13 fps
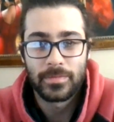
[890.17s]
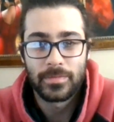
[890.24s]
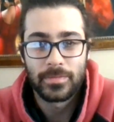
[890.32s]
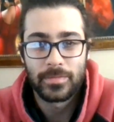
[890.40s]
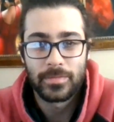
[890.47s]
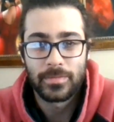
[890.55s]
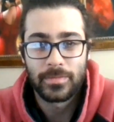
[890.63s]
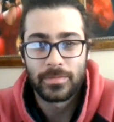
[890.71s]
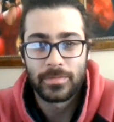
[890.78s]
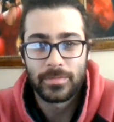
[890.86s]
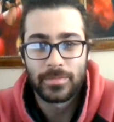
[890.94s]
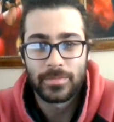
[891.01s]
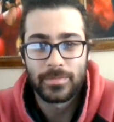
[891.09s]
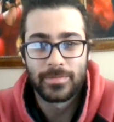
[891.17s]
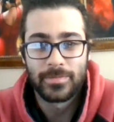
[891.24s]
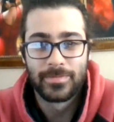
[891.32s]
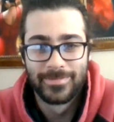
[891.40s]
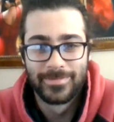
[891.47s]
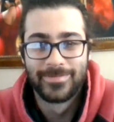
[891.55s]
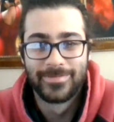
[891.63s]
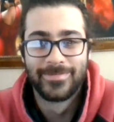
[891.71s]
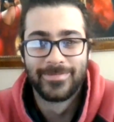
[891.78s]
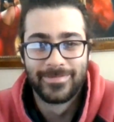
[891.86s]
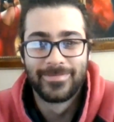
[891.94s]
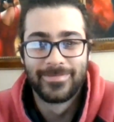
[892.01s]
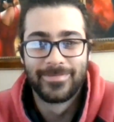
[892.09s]

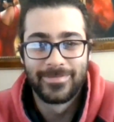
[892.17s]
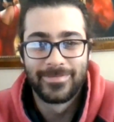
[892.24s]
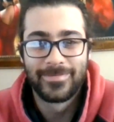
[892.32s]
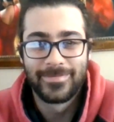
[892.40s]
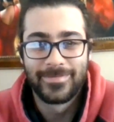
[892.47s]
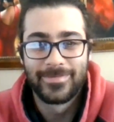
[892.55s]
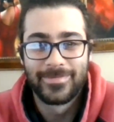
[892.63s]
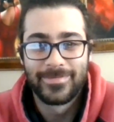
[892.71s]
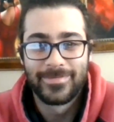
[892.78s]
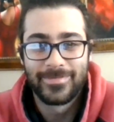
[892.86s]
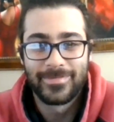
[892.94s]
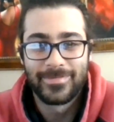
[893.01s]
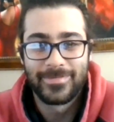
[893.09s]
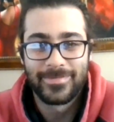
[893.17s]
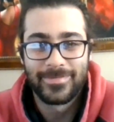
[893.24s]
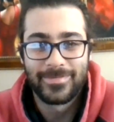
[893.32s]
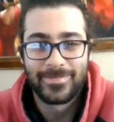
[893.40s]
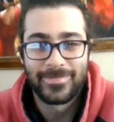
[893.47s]
(not speaking)